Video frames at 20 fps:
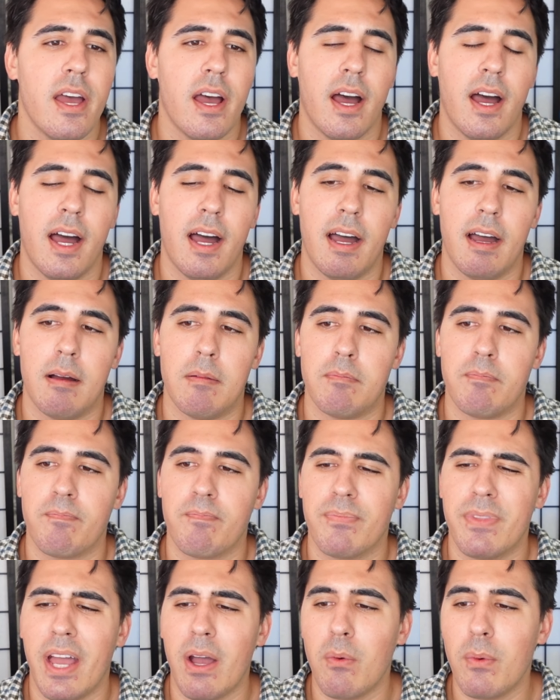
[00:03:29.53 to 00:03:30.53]
Um,
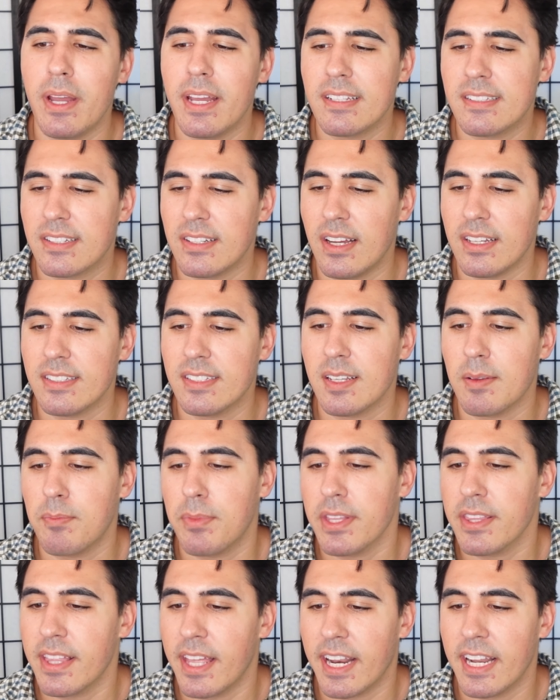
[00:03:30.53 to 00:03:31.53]
that way it's not
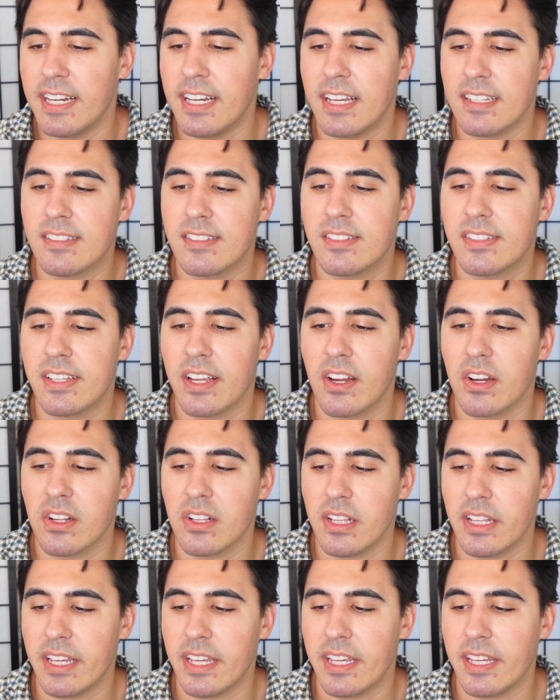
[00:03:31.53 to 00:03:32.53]
something that I
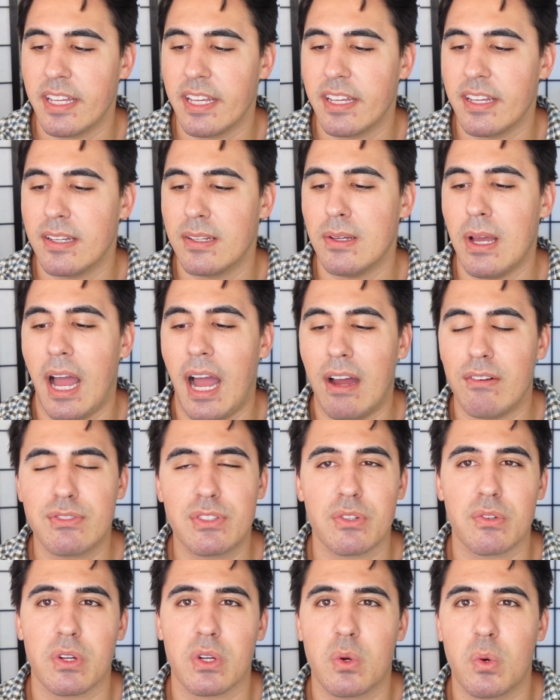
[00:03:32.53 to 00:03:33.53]
necessarily have
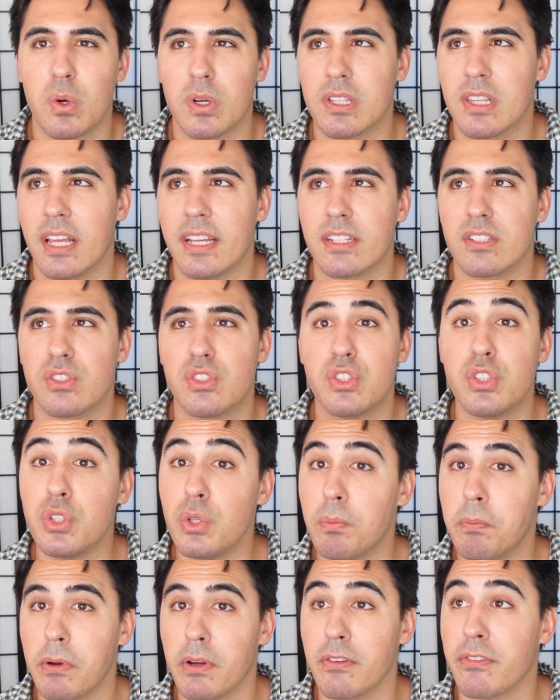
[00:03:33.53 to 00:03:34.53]
to record like
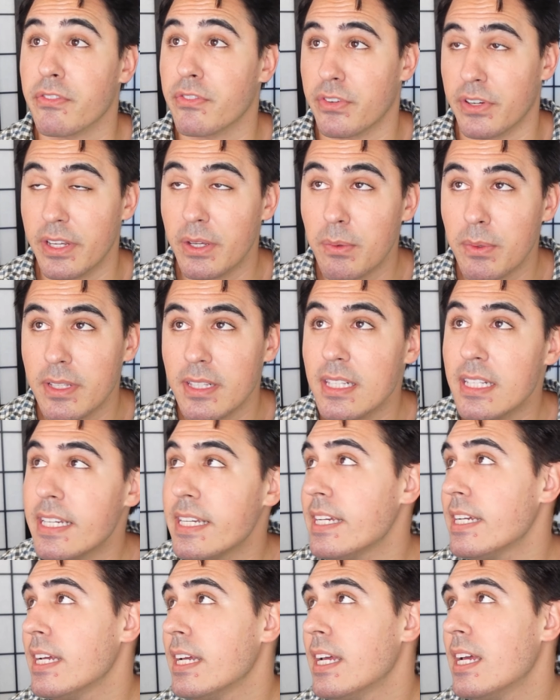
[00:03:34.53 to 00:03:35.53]
super
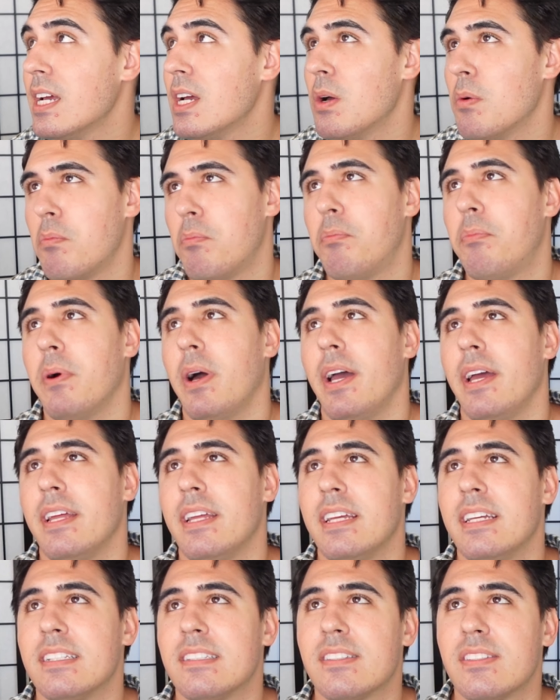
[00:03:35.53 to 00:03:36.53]
frequently, but
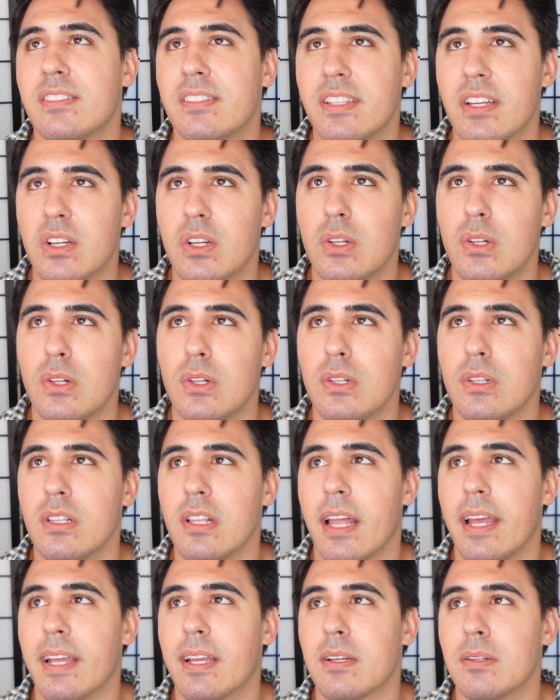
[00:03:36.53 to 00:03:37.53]
it's still
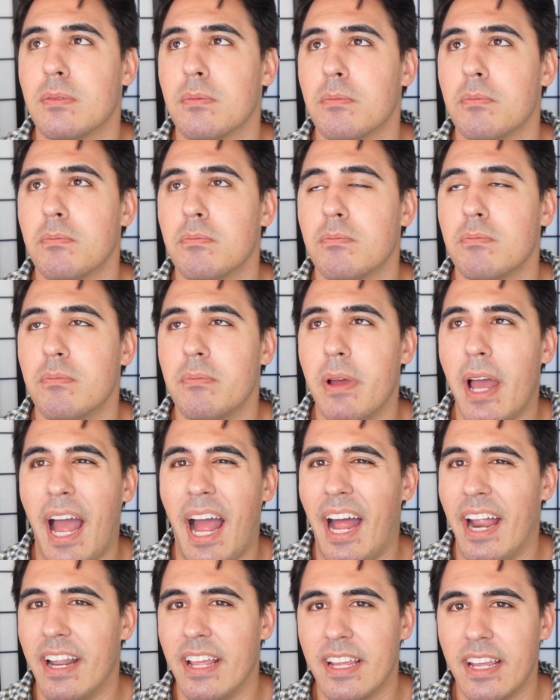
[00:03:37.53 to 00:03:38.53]
like
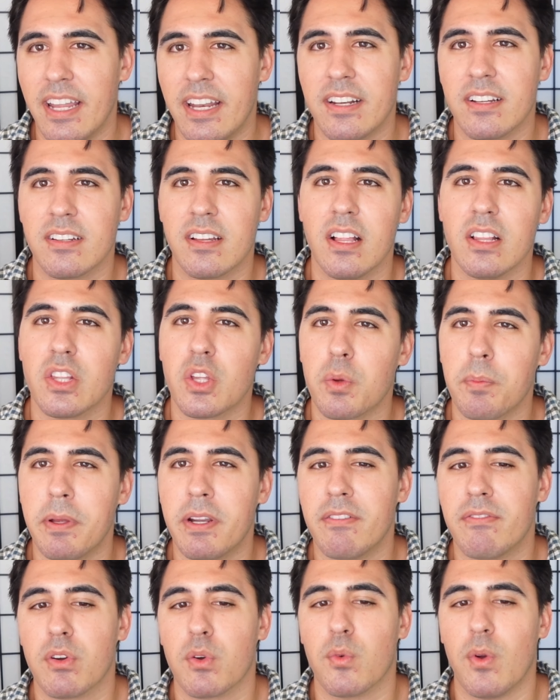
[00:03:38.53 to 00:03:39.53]
adding in a little bit
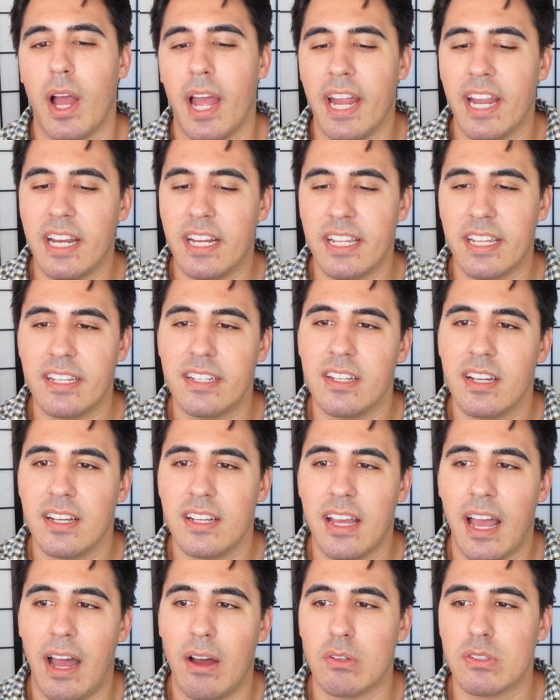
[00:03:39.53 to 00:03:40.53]
of variety
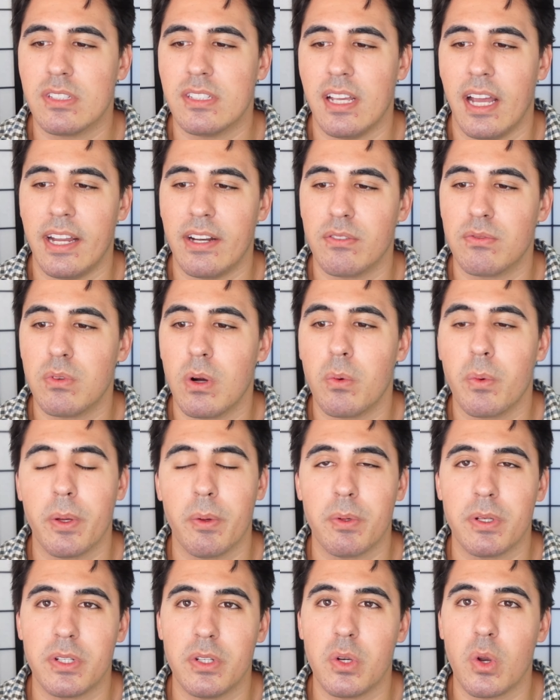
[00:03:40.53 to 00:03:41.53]
outside of what we
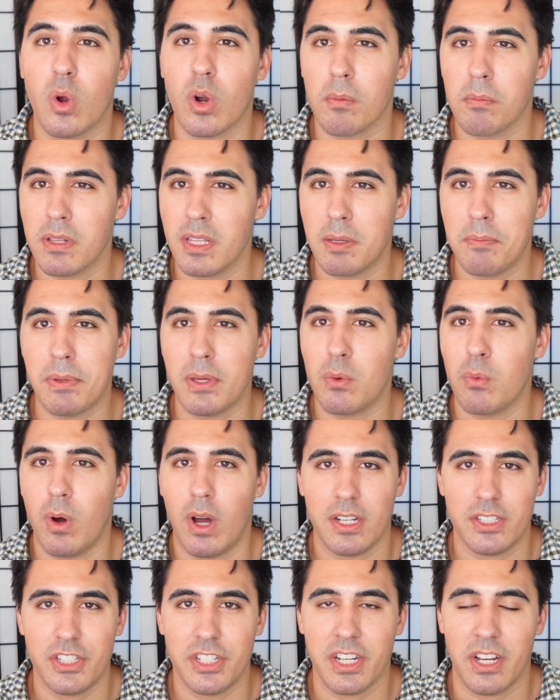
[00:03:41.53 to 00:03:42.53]
would normally be
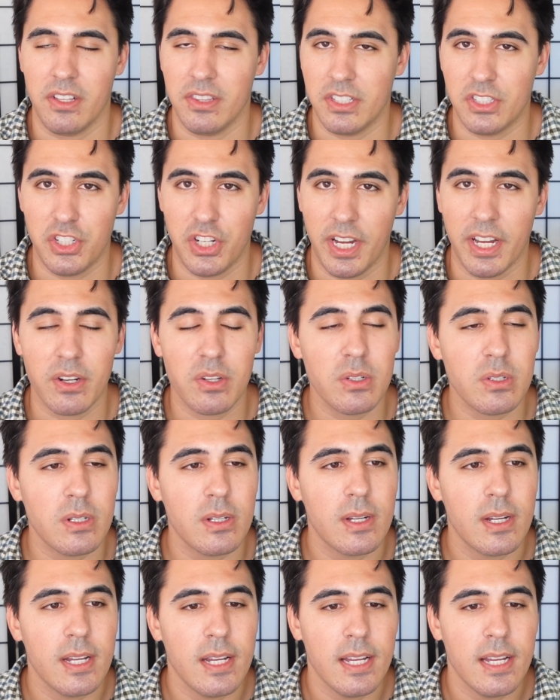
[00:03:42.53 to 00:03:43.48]
watching on the channel.